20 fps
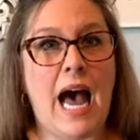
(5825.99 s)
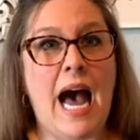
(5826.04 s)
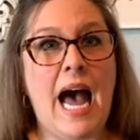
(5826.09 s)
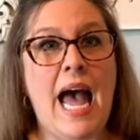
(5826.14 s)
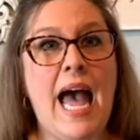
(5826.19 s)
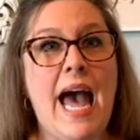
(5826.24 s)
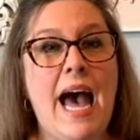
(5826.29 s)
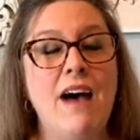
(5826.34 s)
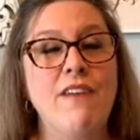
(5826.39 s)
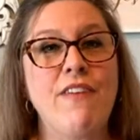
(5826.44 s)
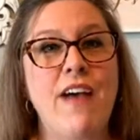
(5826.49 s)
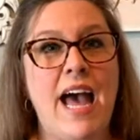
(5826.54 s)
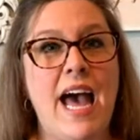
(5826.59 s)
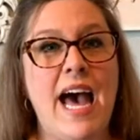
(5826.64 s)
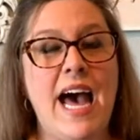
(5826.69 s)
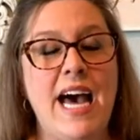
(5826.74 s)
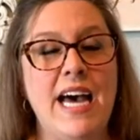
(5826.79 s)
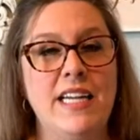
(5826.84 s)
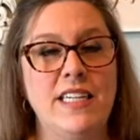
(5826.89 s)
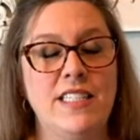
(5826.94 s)
I have
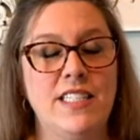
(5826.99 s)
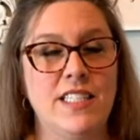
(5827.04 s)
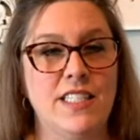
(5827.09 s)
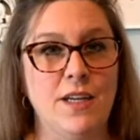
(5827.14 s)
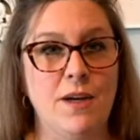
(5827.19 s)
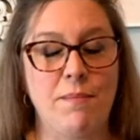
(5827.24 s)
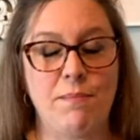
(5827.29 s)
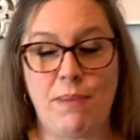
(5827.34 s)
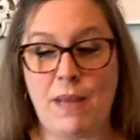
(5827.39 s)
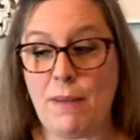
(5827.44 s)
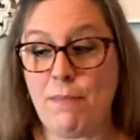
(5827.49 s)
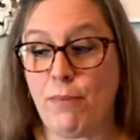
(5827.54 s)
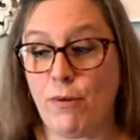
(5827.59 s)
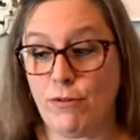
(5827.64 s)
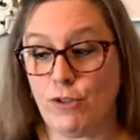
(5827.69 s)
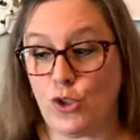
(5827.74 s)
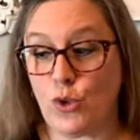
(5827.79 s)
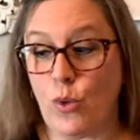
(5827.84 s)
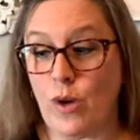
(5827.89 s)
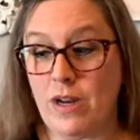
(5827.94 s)
had some
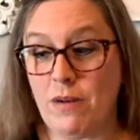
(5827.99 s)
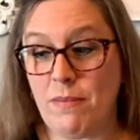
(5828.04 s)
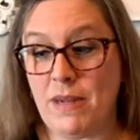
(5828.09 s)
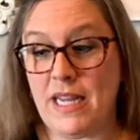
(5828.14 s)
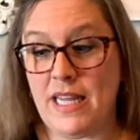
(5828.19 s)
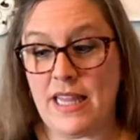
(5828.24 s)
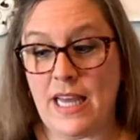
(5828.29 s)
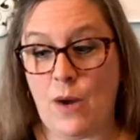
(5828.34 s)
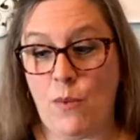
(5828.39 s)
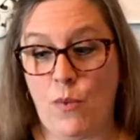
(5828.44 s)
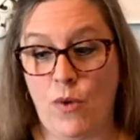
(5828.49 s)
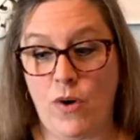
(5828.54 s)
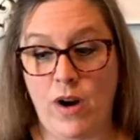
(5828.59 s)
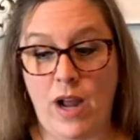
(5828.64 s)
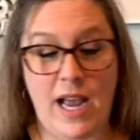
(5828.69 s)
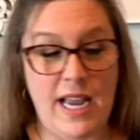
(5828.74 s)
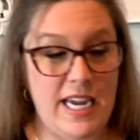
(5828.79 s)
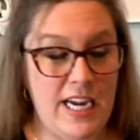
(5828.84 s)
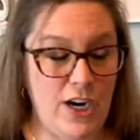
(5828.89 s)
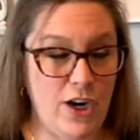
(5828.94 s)
people join me that were
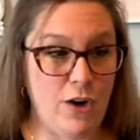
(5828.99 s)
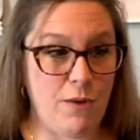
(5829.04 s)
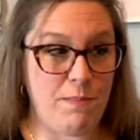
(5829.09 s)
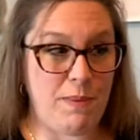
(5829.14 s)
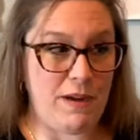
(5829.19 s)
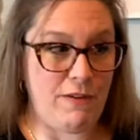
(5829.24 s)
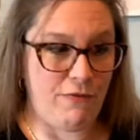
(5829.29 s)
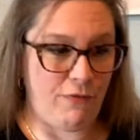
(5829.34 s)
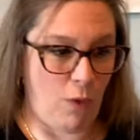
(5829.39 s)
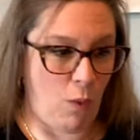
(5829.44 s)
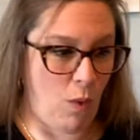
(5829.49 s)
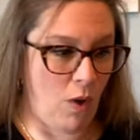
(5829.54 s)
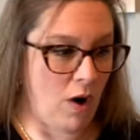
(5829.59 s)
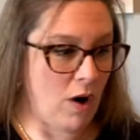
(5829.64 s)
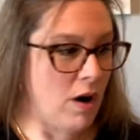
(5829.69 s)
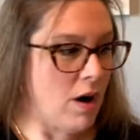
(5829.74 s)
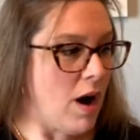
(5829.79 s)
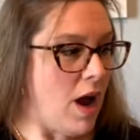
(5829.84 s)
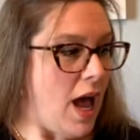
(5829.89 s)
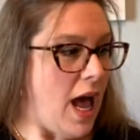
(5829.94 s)
not here
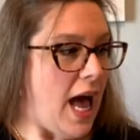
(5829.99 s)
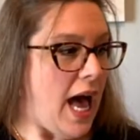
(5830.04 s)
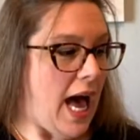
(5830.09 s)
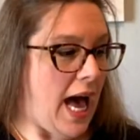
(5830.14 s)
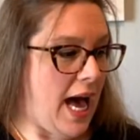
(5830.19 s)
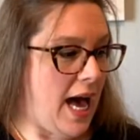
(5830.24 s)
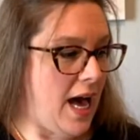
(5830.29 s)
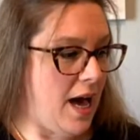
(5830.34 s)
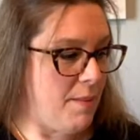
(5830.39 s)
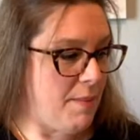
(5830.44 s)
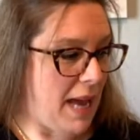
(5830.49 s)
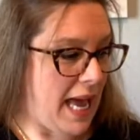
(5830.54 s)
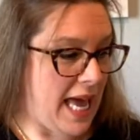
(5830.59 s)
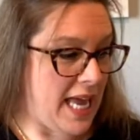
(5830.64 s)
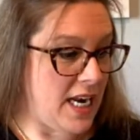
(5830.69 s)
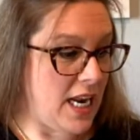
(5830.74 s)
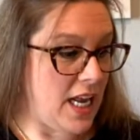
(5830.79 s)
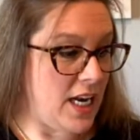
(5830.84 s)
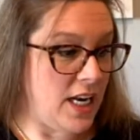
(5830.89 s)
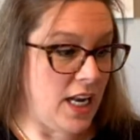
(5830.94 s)
before, um,
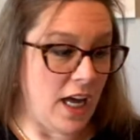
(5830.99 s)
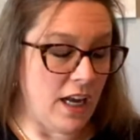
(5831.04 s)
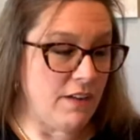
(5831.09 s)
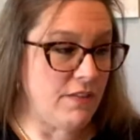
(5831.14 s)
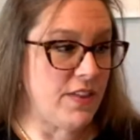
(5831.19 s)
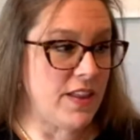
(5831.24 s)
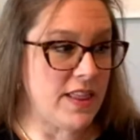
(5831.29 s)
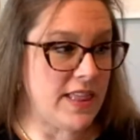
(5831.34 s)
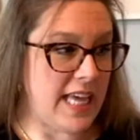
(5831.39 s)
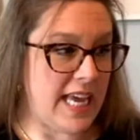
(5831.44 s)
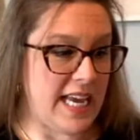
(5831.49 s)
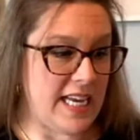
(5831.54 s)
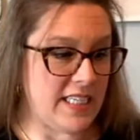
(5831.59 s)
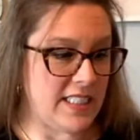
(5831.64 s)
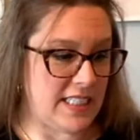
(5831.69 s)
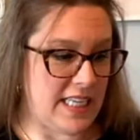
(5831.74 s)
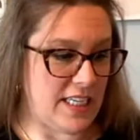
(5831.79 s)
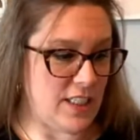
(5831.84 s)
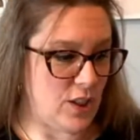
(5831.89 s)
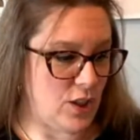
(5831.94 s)
and none of the
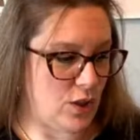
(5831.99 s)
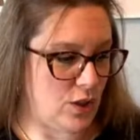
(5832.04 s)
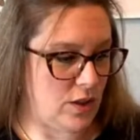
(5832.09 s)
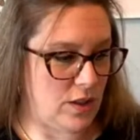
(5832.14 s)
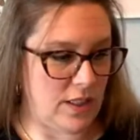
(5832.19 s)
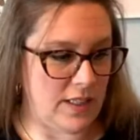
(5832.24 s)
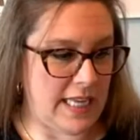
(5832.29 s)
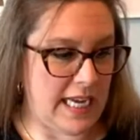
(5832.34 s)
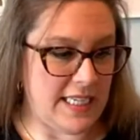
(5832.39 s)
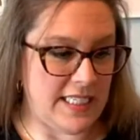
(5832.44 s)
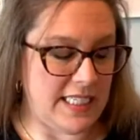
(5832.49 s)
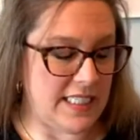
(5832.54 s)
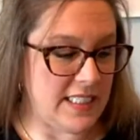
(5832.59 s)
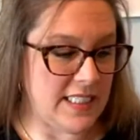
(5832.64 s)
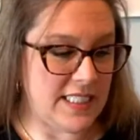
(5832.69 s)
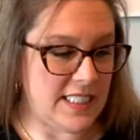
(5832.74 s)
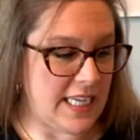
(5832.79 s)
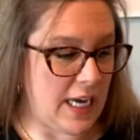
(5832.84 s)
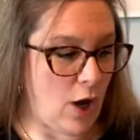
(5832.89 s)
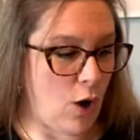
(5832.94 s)
things that that didn't
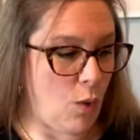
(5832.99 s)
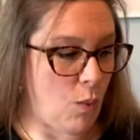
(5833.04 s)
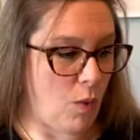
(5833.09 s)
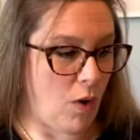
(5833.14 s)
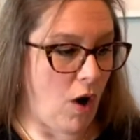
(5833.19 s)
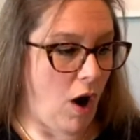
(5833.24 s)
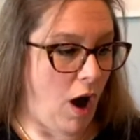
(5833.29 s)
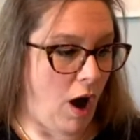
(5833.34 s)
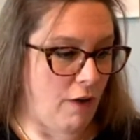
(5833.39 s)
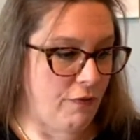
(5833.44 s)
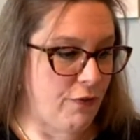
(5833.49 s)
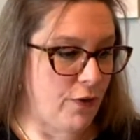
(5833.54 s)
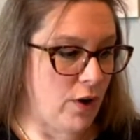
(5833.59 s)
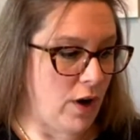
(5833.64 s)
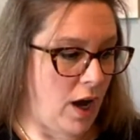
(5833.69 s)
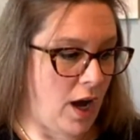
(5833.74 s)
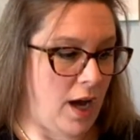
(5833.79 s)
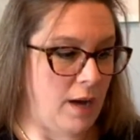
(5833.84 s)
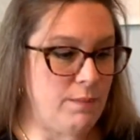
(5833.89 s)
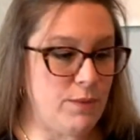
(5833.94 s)
sell were offer
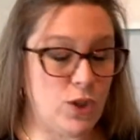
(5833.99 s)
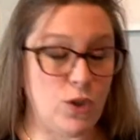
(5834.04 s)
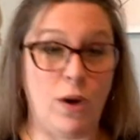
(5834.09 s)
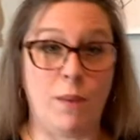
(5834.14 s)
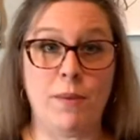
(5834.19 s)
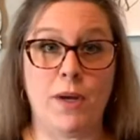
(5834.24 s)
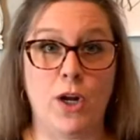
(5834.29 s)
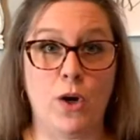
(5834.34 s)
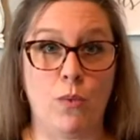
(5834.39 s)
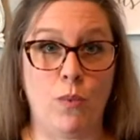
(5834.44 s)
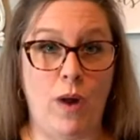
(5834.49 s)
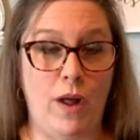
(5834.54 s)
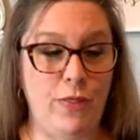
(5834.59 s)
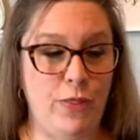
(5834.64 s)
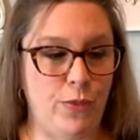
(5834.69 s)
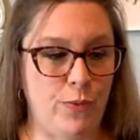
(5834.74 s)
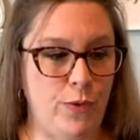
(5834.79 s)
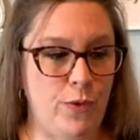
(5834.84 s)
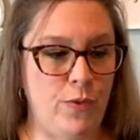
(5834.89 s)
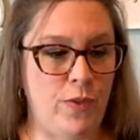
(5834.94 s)
up. So I'm going to run
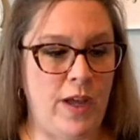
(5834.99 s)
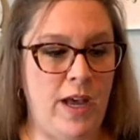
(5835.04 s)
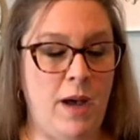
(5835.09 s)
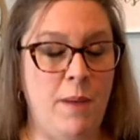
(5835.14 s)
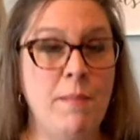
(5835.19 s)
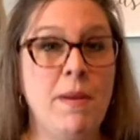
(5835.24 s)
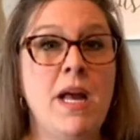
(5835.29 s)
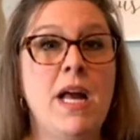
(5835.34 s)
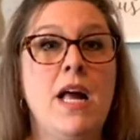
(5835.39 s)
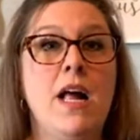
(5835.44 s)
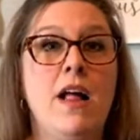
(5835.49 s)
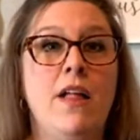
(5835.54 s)
through them.